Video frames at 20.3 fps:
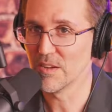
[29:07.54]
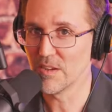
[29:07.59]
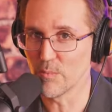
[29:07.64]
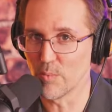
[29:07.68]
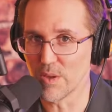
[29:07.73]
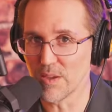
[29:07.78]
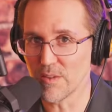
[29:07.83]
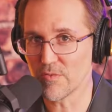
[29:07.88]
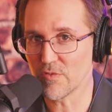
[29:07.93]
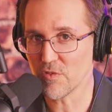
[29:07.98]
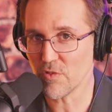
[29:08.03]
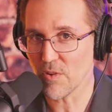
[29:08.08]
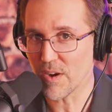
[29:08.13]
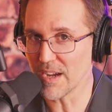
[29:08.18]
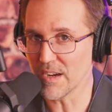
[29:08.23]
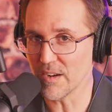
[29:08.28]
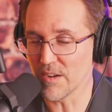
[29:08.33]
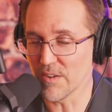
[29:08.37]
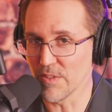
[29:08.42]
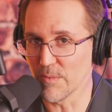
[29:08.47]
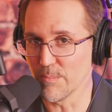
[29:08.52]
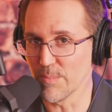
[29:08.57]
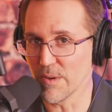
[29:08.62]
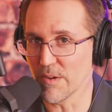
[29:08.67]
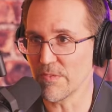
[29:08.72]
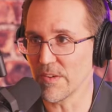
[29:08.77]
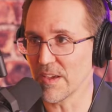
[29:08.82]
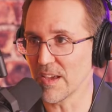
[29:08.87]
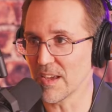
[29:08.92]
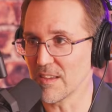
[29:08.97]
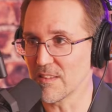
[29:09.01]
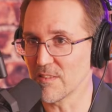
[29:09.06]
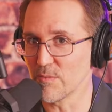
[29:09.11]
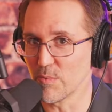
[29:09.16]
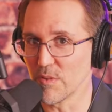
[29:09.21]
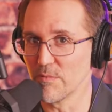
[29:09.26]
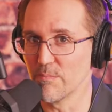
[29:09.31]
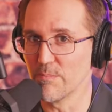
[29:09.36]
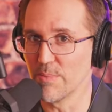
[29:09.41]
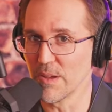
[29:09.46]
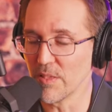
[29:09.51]
we've tried all the buffets,
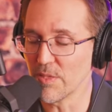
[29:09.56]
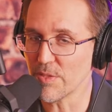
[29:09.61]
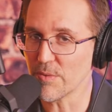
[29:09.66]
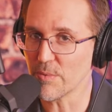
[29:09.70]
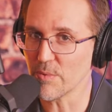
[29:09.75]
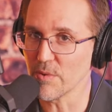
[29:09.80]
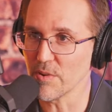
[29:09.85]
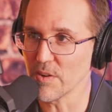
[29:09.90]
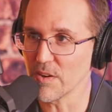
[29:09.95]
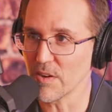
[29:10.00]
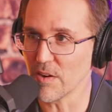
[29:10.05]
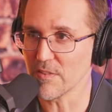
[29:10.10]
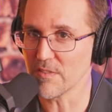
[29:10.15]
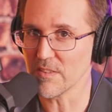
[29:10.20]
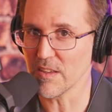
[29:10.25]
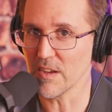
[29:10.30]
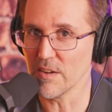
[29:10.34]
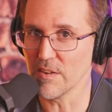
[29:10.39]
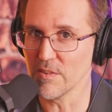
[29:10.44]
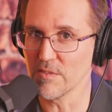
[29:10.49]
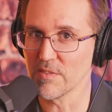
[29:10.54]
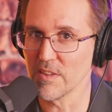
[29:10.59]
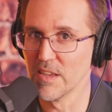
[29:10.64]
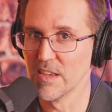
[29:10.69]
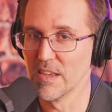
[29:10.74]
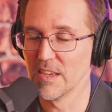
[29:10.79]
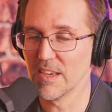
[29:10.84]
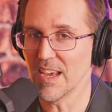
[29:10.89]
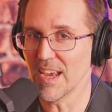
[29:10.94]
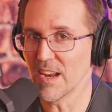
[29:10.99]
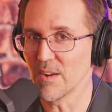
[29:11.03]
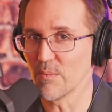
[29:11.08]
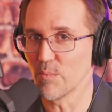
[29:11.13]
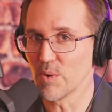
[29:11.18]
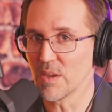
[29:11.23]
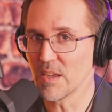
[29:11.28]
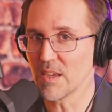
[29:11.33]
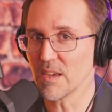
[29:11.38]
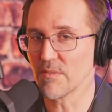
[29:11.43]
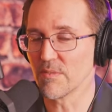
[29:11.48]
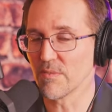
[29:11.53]
we've been through it ourselves, and
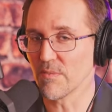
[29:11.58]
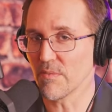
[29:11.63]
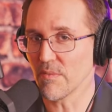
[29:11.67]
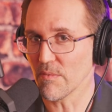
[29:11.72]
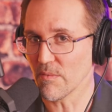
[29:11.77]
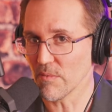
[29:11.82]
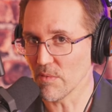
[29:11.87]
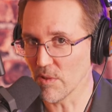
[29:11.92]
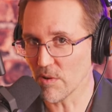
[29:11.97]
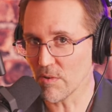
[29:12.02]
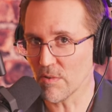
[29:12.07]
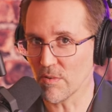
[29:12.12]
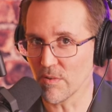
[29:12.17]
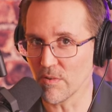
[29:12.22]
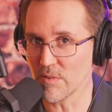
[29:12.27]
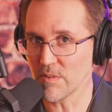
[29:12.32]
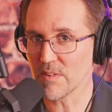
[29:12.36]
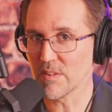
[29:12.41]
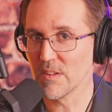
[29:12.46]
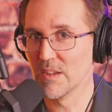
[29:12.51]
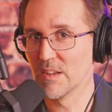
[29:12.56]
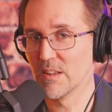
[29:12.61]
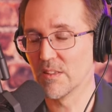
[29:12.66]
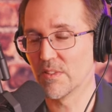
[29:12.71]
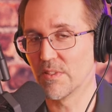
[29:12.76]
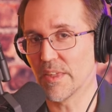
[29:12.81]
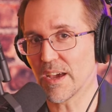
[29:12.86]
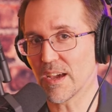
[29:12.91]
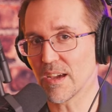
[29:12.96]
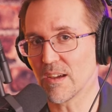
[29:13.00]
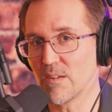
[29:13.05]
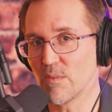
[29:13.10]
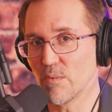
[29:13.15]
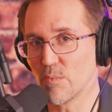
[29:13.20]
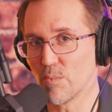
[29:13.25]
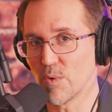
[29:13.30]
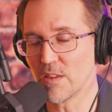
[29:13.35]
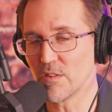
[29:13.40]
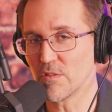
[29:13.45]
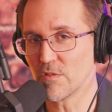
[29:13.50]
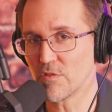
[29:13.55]
we have learned that
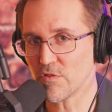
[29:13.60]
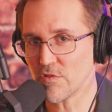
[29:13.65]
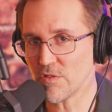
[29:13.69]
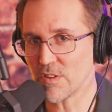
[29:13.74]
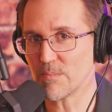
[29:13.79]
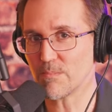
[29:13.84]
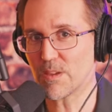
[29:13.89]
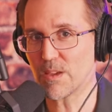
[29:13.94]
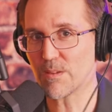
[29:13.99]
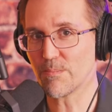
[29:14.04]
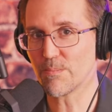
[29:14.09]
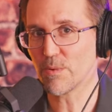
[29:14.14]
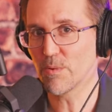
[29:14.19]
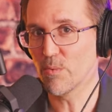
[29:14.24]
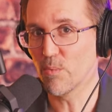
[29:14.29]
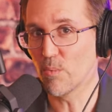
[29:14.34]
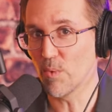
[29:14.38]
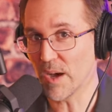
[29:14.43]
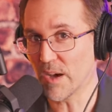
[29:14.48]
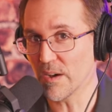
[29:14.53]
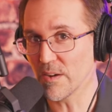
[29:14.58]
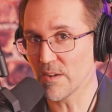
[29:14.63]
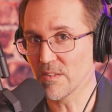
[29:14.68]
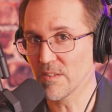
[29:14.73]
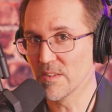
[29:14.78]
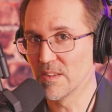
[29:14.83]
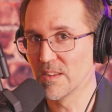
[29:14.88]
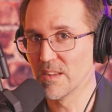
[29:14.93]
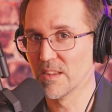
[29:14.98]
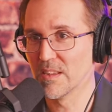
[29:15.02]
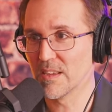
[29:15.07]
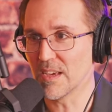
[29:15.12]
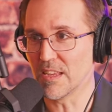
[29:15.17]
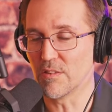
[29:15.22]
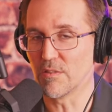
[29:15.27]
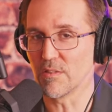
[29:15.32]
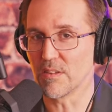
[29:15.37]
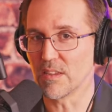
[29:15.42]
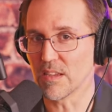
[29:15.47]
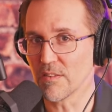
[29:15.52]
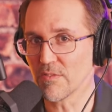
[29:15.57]
when you treat people well and
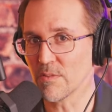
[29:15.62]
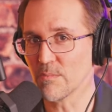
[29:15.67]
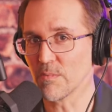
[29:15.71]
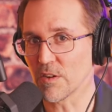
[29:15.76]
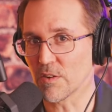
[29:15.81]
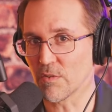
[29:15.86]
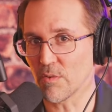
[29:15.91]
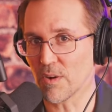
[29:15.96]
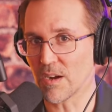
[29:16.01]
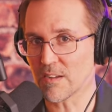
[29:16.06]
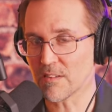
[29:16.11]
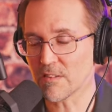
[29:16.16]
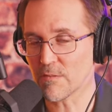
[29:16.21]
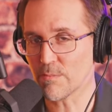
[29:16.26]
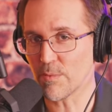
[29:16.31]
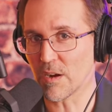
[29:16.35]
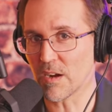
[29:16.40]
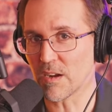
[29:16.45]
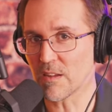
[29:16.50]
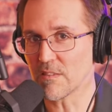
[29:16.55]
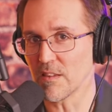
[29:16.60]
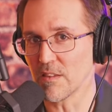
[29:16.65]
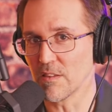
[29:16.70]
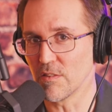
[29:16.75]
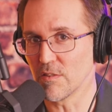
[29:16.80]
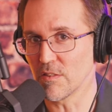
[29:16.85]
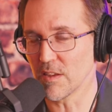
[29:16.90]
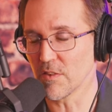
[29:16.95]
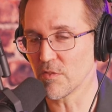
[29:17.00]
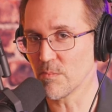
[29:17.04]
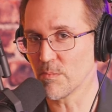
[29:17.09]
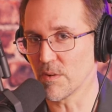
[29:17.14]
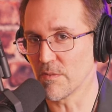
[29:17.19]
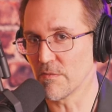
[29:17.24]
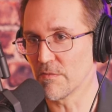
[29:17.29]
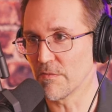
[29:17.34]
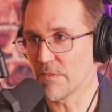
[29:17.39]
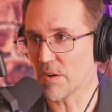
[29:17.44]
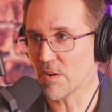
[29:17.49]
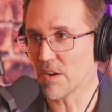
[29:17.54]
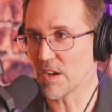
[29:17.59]
you give them a great experience and you give them a
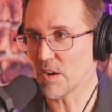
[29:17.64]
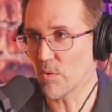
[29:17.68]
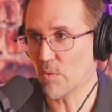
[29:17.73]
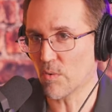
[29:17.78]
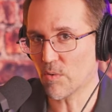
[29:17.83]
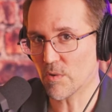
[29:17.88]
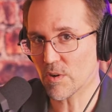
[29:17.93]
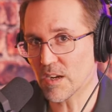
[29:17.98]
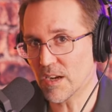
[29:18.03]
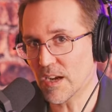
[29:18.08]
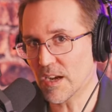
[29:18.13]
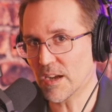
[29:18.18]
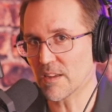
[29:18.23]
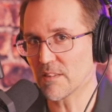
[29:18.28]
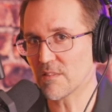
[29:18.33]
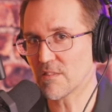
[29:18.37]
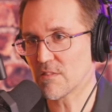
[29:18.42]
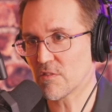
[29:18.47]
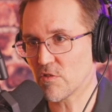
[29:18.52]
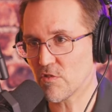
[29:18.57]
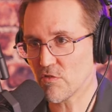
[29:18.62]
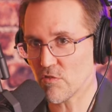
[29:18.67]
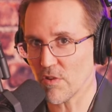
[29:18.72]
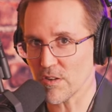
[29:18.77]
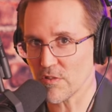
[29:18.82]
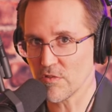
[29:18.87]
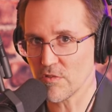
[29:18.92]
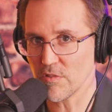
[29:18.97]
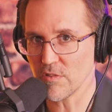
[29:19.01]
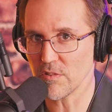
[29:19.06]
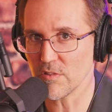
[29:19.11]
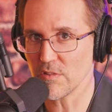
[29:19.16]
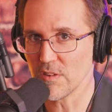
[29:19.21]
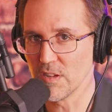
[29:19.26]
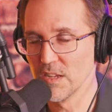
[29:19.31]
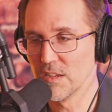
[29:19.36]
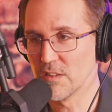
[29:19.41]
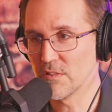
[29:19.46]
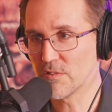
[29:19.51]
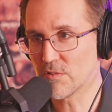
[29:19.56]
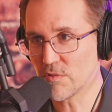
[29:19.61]
very organized, structured,
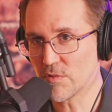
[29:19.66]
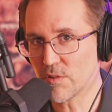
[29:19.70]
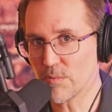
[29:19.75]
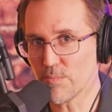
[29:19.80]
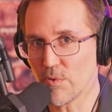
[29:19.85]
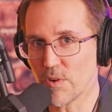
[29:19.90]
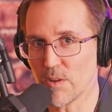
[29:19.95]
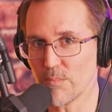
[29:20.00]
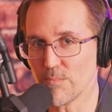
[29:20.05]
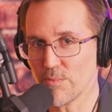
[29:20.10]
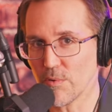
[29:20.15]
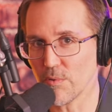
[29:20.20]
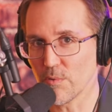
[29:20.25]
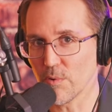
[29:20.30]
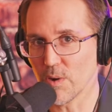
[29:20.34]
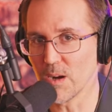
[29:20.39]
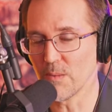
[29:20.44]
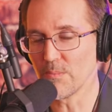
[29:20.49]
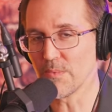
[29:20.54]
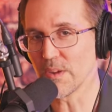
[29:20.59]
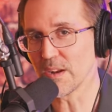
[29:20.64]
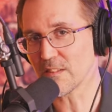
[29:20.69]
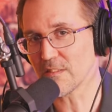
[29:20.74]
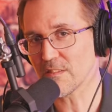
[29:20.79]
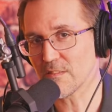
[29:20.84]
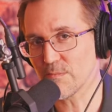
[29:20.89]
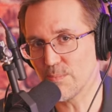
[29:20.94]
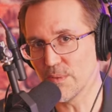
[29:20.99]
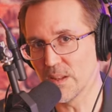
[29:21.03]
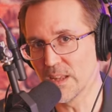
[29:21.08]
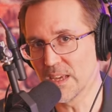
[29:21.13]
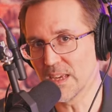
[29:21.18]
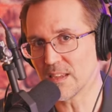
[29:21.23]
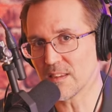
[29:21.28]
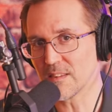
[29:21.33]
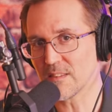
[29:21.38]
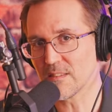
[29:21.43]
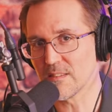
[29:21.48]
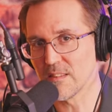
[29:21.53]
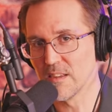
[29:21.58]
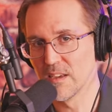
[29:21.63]
to the point program that
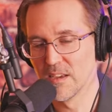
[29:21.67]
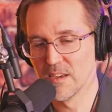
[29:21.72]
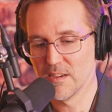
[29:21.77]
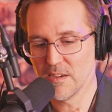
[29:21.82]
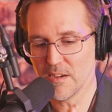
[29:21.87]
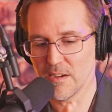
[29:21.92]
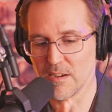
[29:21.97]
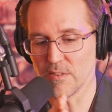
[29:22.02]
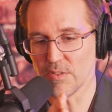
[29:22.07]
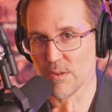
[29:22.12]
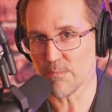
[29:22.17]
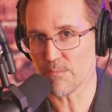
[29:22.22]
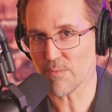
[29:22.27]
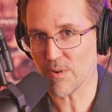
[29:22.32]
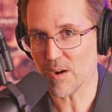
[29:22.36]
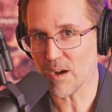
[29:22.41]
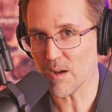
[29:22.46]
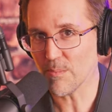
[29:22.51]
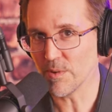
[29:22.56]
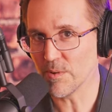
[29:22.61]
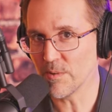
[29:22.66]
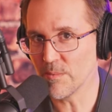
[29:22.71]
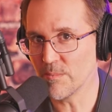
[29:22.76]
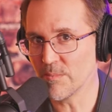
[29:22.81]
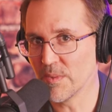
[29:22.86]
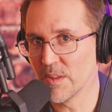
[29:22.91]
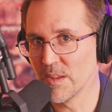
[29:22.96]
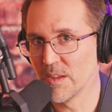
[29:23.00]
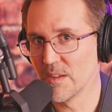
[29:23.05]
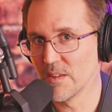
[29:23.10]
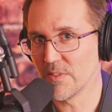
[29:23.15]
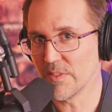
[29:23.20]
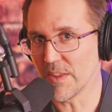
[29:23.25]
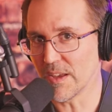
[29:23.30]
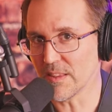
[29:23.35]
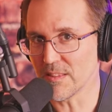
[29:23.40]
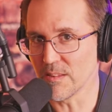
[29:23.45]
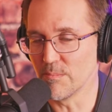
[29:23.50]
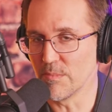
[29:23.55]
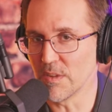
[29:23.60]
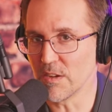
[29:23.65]
explains uh, the problem that
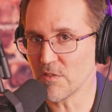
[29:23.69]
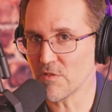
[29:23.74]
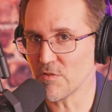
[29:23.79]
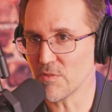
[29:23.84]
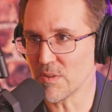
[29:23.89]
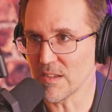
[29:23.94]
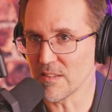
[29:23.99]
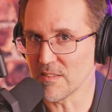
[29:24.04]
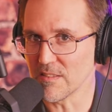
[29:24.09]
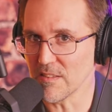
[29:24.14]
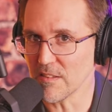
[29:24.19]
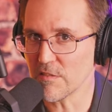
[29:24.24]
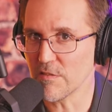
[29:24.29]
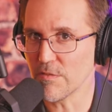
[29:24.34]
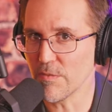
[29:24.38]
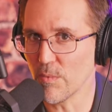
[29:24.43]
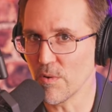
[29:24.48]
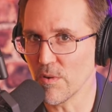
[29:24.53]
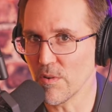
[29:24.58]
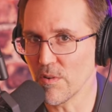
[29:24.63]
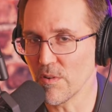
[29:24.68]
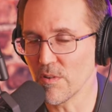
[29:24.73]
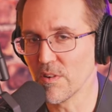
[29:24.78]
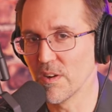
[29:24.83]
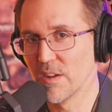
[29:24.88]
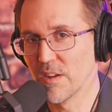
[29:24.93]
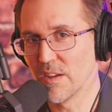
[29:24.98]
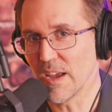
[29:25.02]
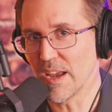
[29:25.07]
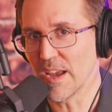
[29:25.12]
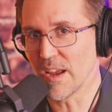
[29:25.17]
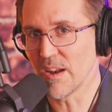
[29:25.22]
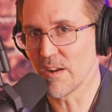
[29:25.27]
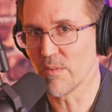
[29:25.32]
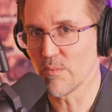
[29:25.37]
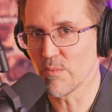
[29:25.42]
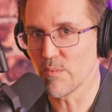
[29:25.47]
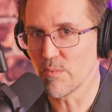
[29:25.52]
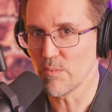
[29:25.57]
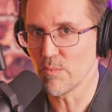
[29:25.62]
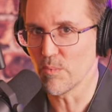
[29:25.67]
the ministry exists for
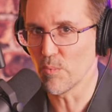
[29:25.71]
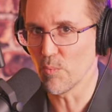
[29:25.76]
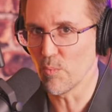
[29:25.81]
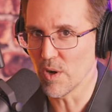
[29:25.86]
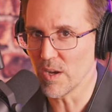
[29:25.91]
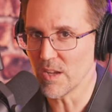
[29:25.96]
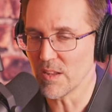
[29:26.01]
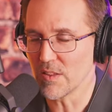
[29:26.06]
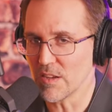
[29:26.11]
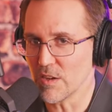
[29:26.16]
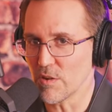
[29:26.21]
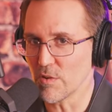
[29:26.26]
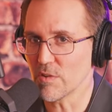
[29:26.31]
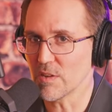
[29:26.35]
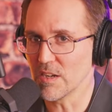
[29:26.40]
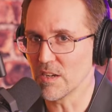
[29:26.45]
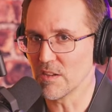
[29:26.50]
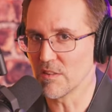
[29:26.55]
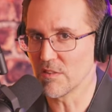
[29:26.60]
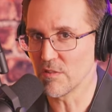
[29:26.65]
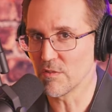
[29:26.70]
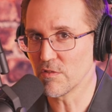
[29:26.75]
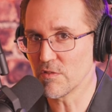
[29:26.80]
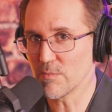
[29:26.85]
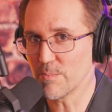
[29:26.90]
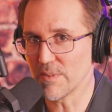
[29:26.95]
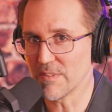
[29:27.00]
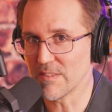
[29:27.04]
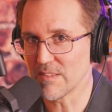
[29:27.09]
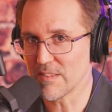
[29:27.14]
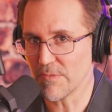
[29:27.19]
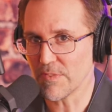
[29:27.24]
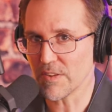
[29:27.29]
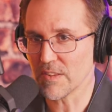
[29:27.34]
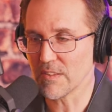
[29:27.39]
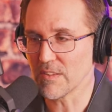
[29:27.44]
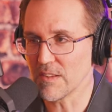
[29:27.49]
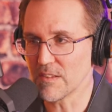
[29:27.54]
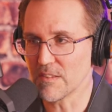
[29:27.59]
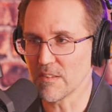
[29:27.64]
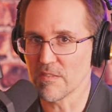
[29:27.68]
and what you're going to do
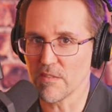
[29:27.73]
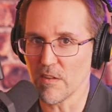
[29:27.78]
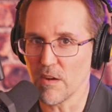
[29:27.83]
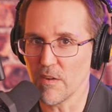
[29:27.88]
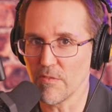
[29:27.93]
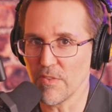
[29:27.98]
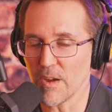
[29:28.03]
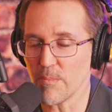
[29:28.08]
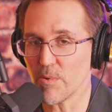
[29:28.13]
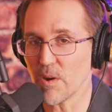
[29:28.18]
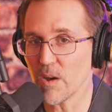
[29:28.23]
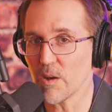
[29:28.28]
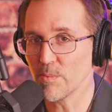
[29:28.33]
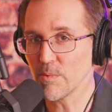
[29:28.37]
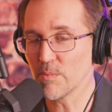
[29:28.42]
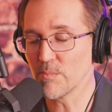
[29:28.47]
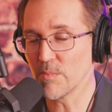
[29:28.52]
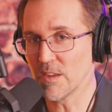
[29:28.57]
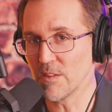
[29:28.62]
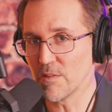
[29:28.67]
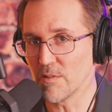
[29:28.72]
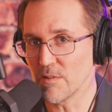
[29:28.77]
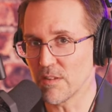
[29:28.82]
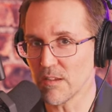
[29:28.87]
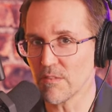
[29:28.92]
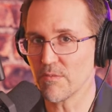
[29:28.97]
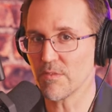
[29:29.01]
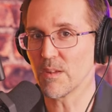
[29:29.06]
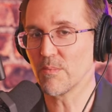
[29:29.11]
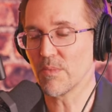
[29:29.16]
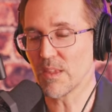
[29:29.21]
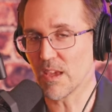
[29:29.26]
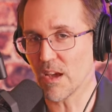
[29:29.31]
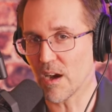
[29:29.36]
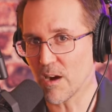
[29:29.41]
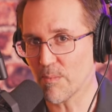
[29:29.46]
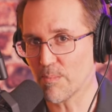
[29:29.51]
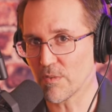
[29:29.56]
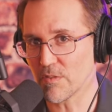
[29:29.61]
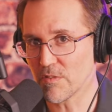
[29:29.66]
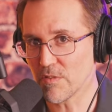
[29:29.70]
specifically to solve that problem, and you give them the
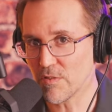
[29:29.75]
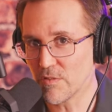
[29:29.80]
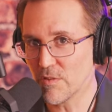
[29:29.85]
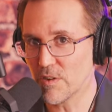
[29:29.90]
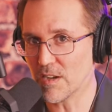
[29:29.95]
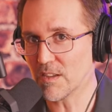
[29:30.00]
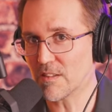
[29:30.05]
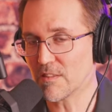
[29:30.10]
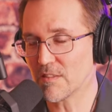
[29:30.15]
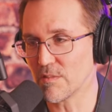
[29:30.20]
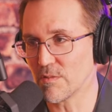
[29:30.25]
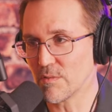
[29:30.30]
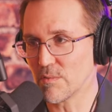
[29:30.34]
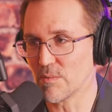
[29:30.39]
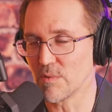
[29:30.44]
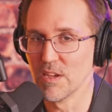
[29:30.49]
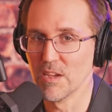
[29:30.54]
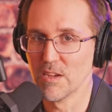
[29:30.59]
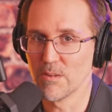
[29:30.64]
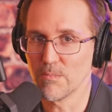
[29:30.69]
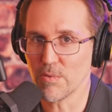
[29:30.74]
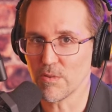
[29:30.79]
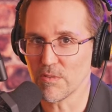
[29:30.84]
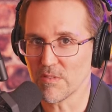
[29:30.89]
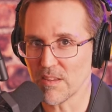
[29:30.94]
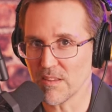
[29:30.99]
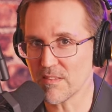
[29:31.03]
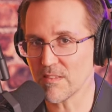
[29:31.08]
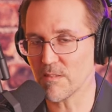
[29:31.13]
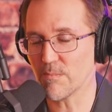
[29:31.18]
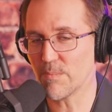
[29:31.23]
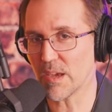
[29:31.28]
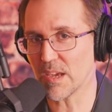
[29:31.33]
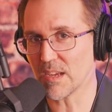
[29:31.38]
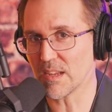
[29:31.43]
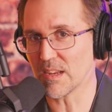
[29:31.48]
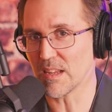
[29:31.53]
opportunity to participate